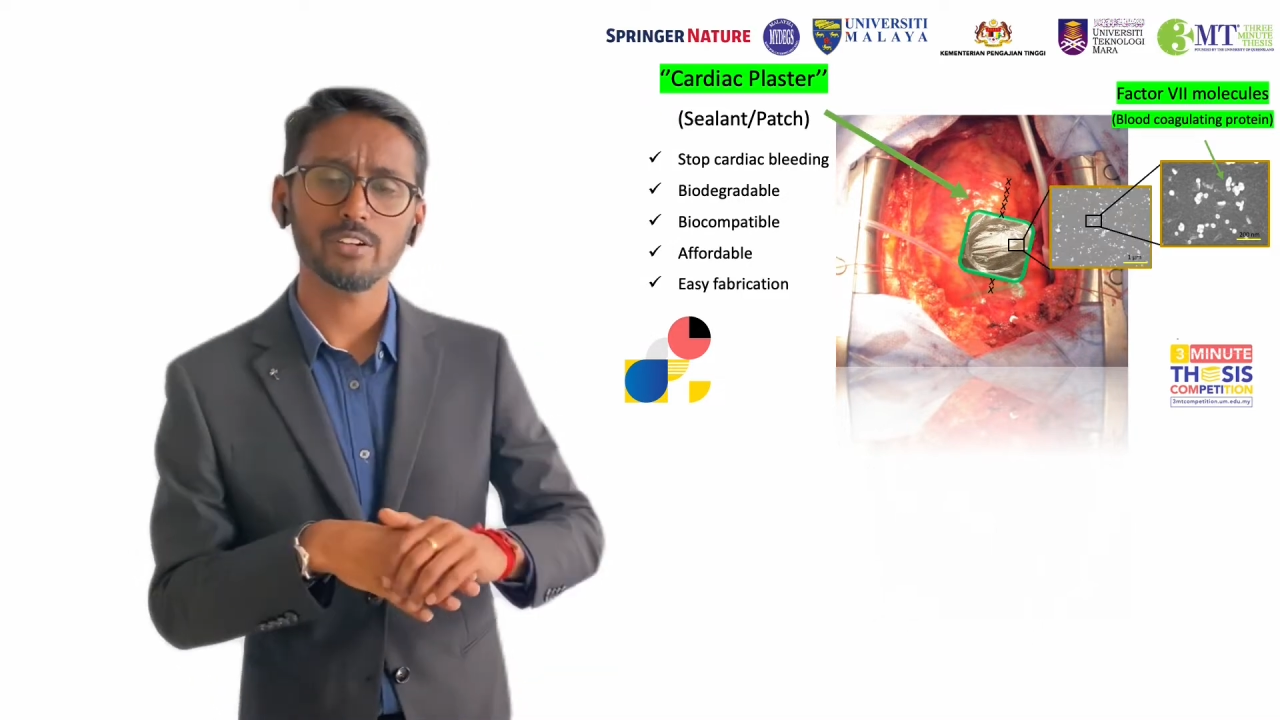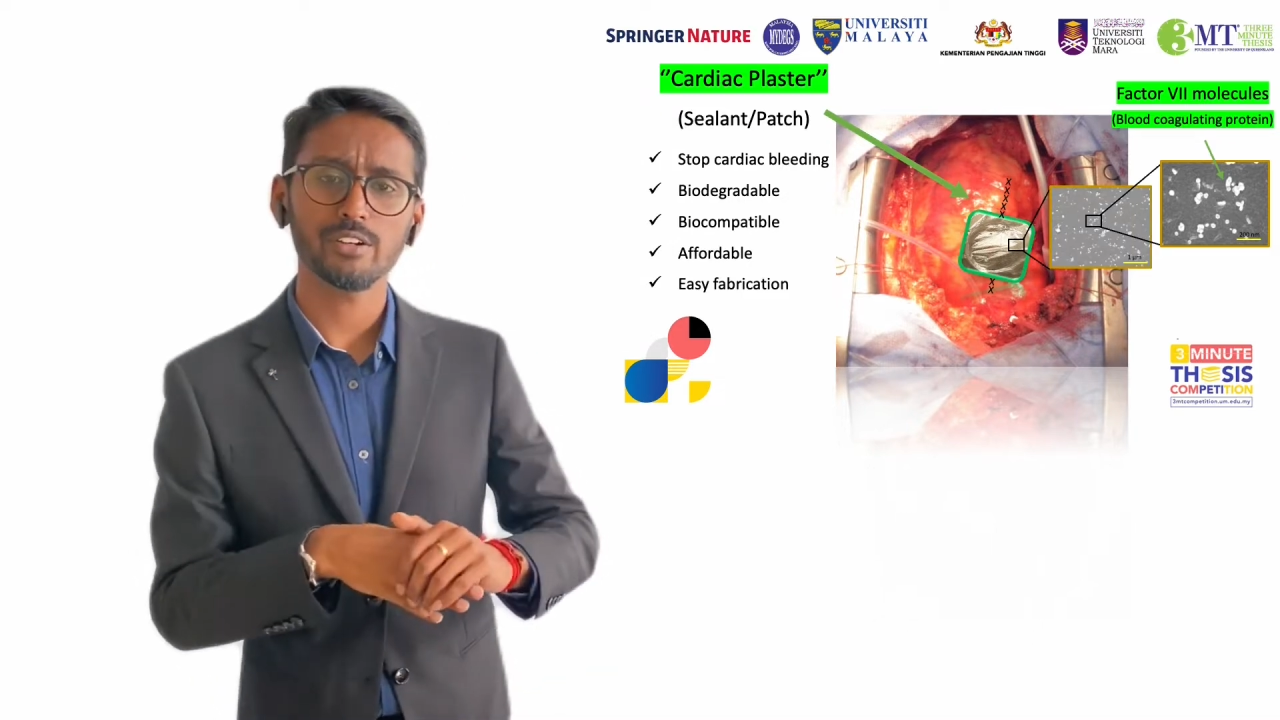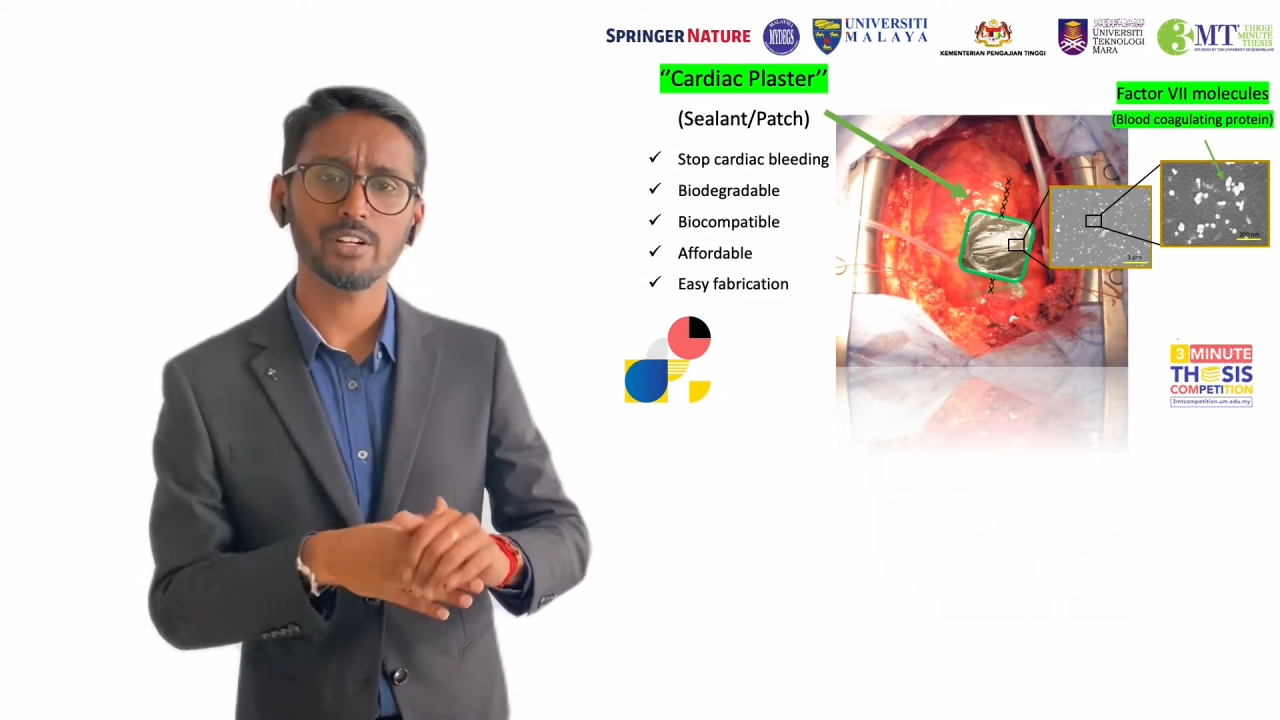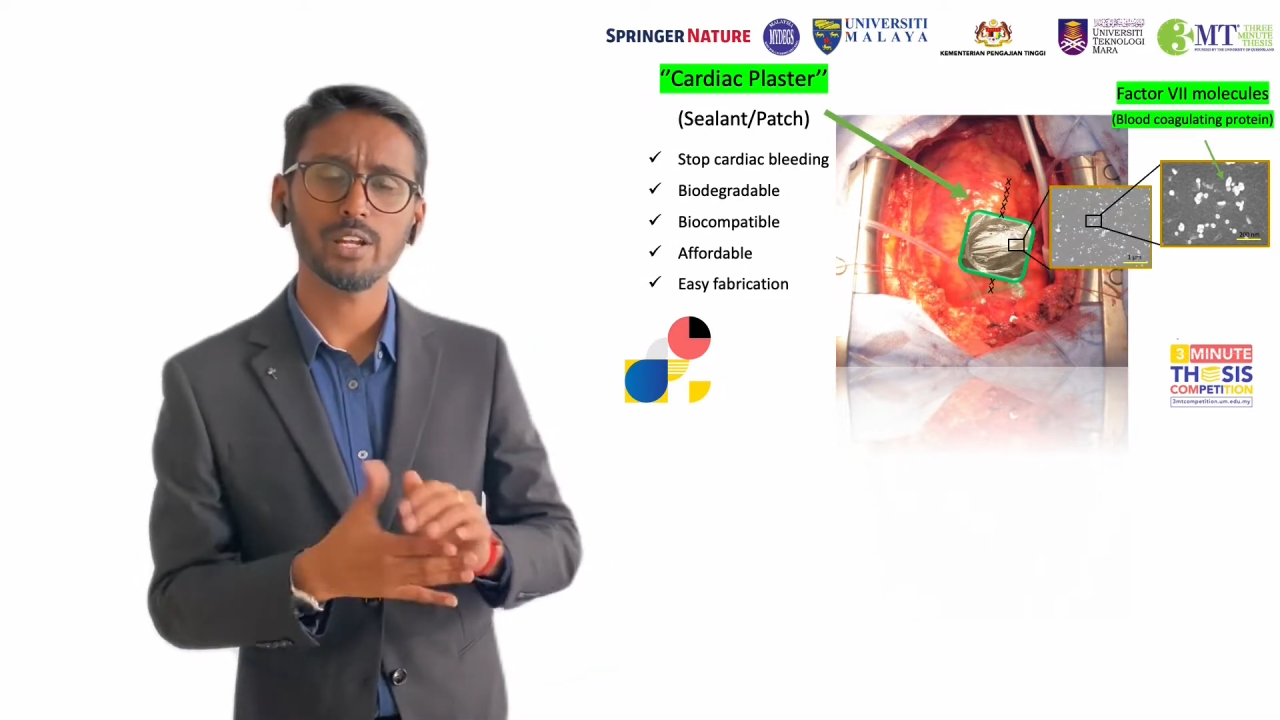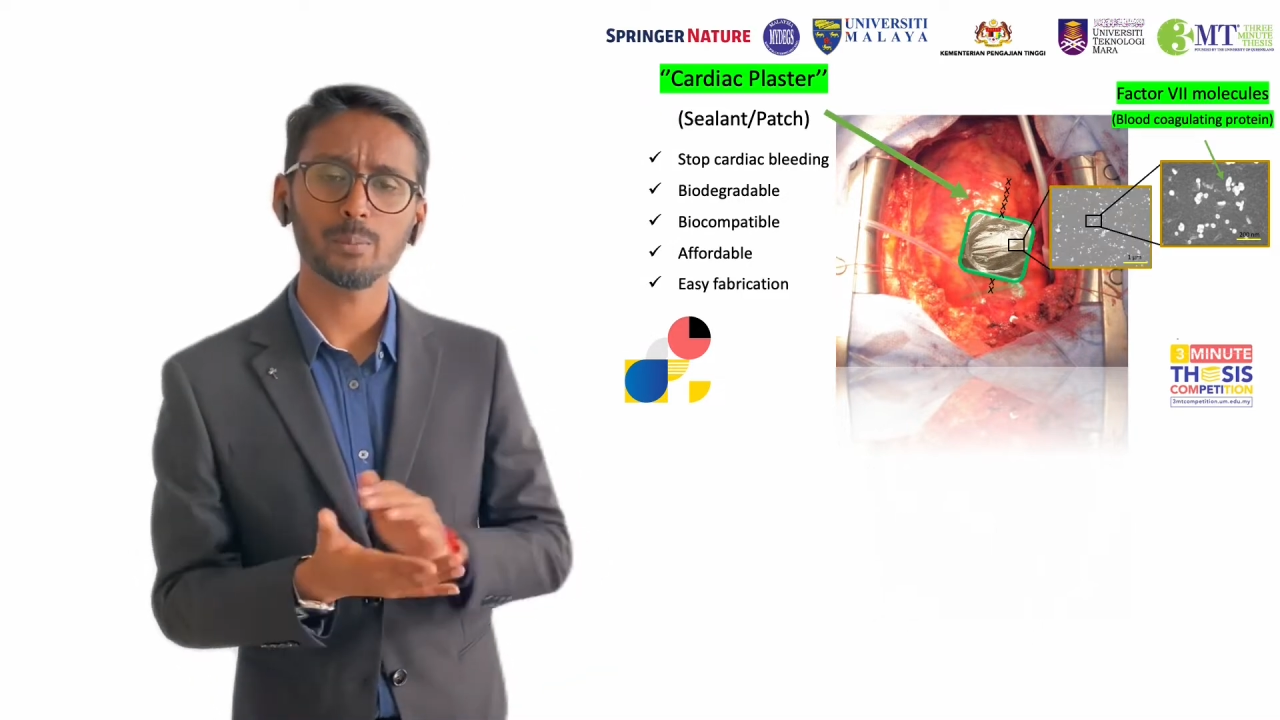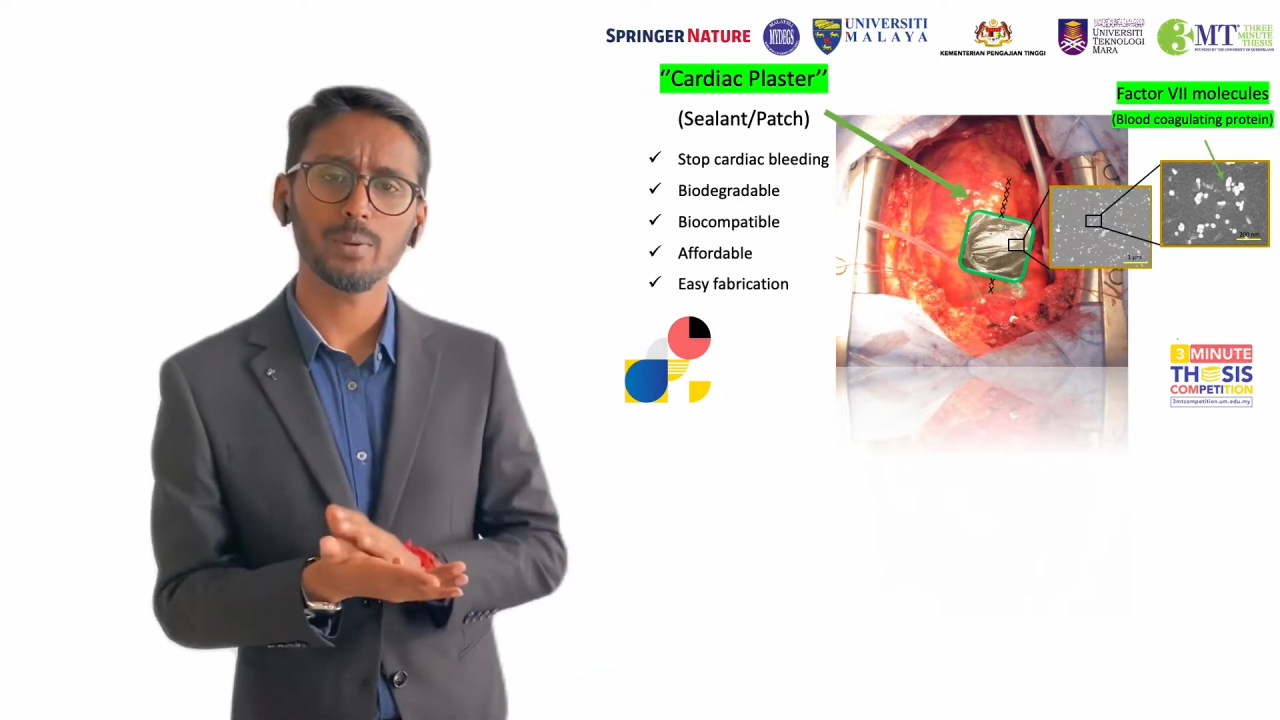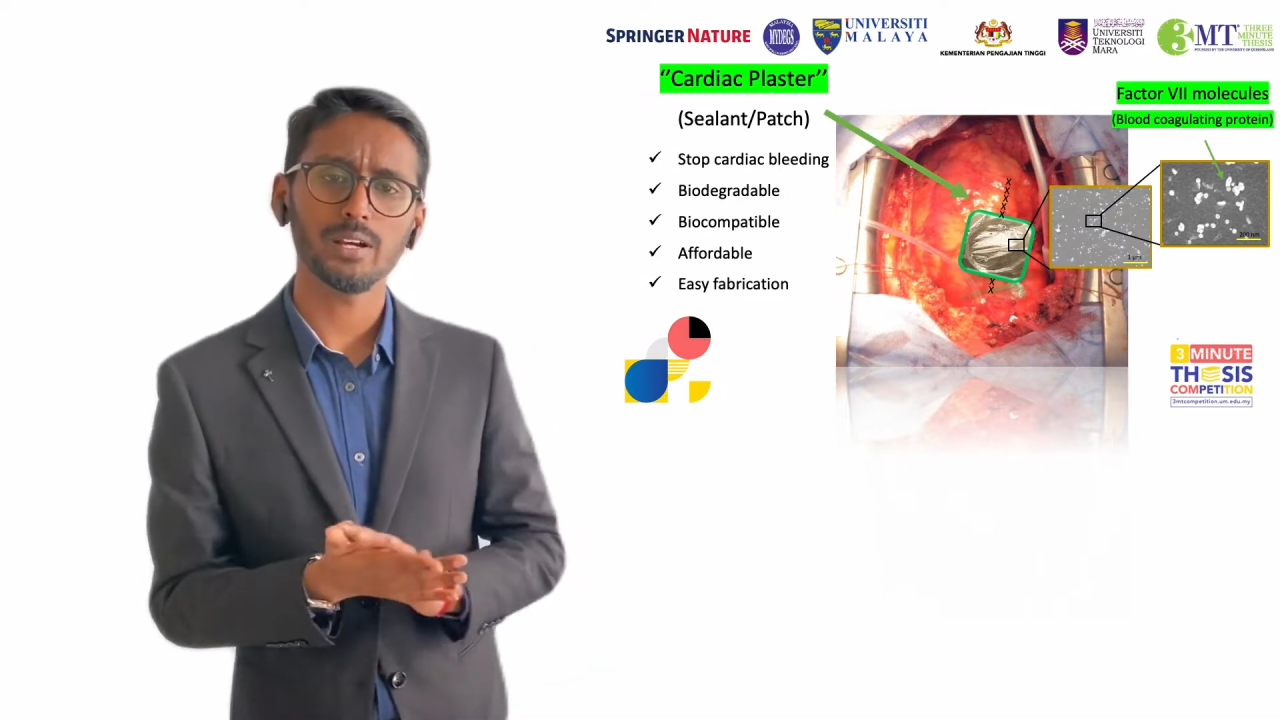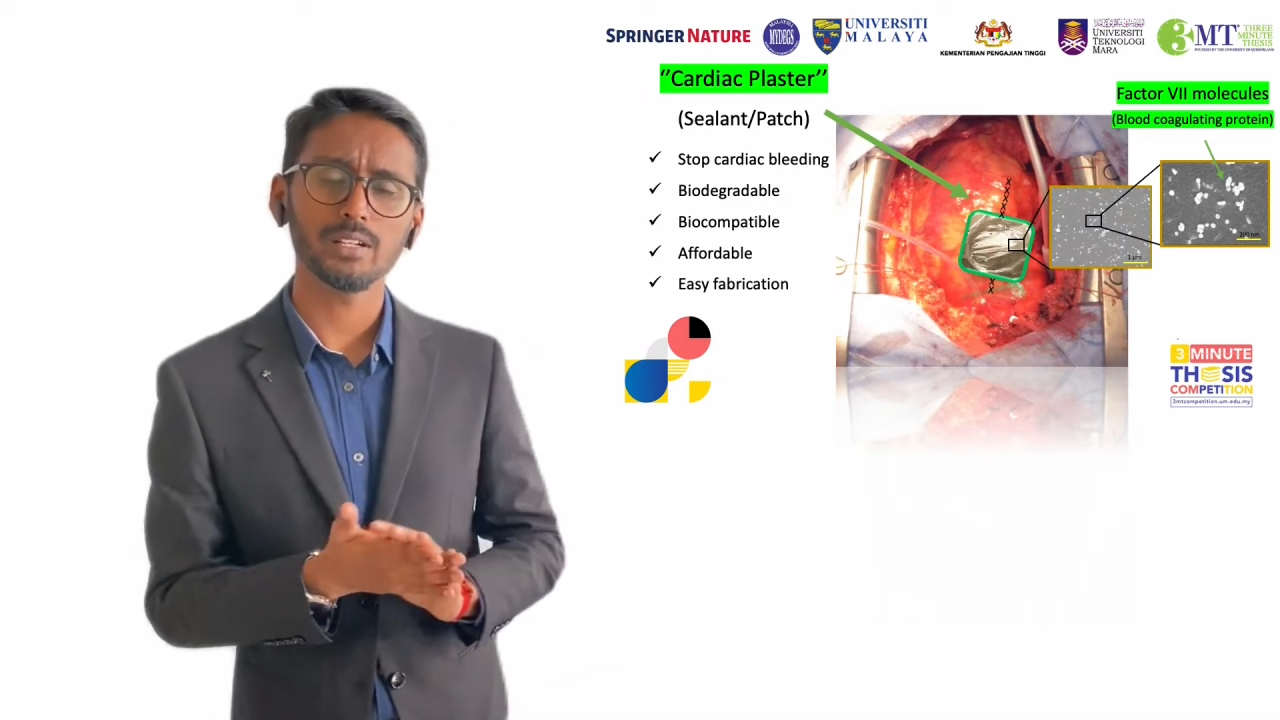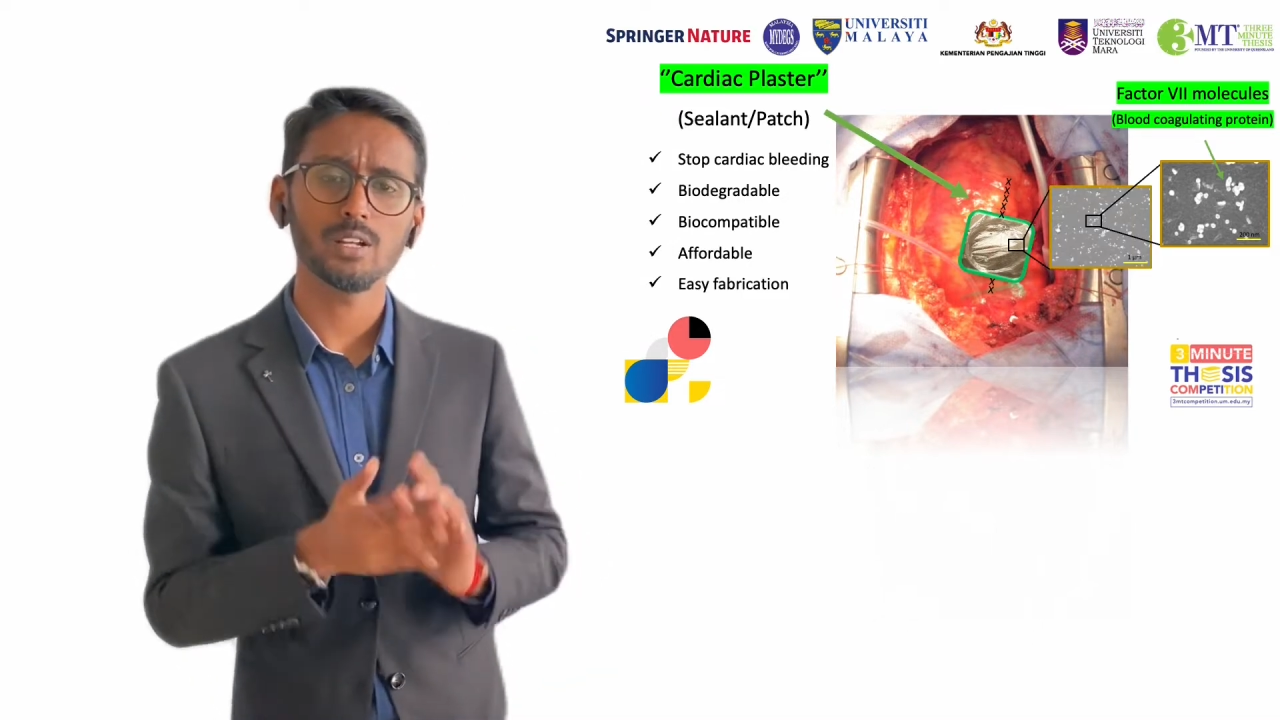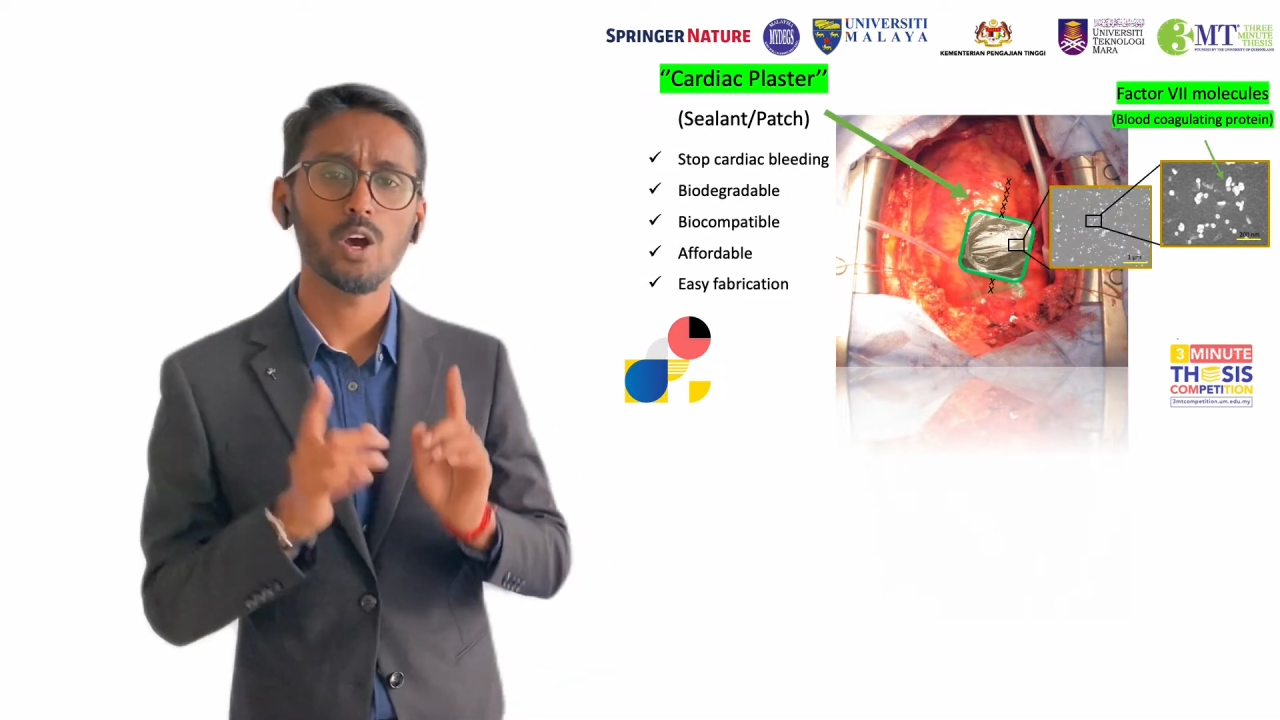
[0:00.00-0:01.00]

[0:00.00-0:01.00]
dirt and blood,